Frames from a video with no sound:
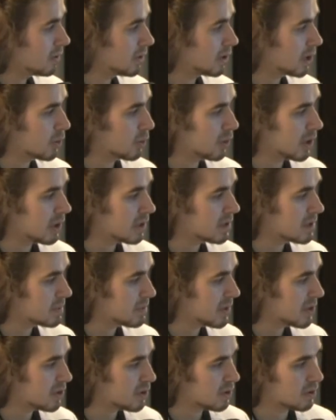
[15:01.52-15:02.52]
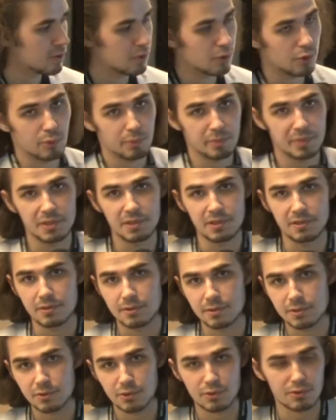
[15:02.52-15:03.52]
require special OP
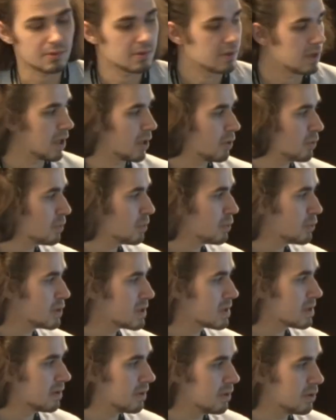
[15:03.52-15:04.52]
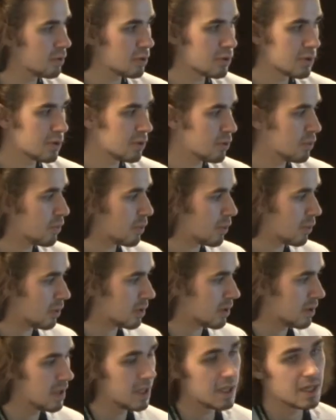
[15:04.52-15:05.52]
return outputs in order to
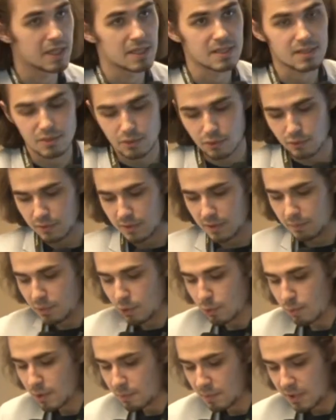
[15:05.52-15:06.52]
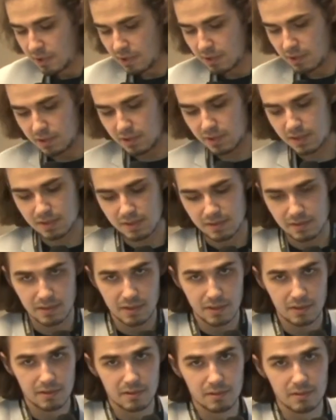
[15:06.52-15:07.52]
work. So the problem here is
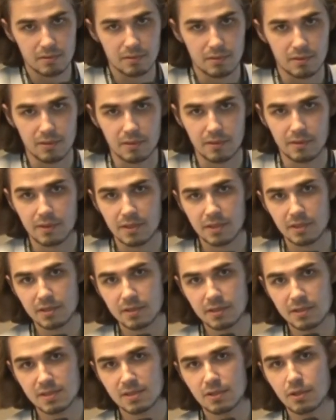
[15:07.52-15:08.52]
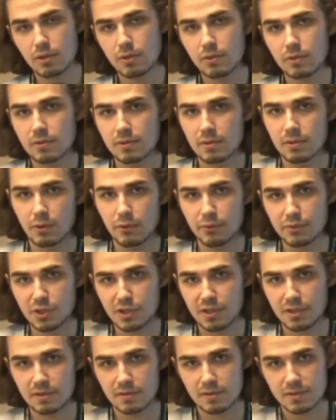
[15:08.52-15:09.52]
that there is no
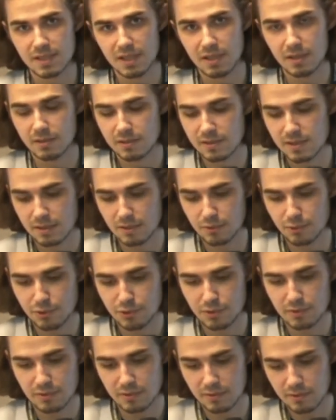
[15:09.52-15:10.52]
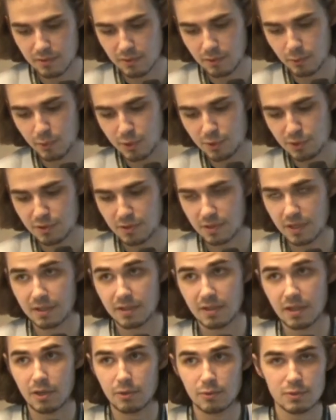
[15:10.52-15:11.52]
off-chain scaling solution which
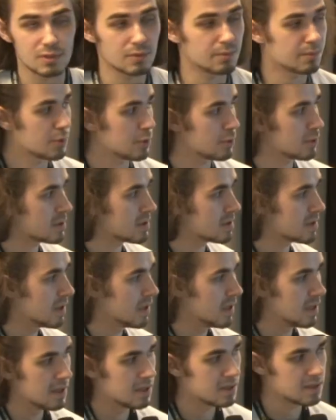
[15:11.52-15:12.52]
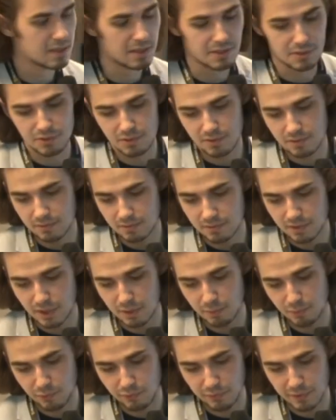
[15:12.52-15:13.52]
right now supports such
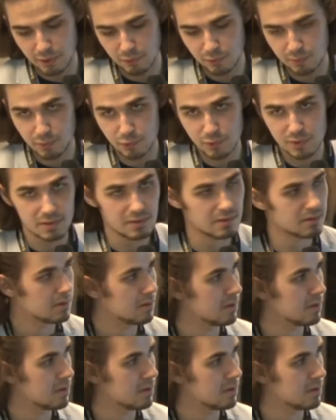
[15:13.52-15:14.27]
type of outputs.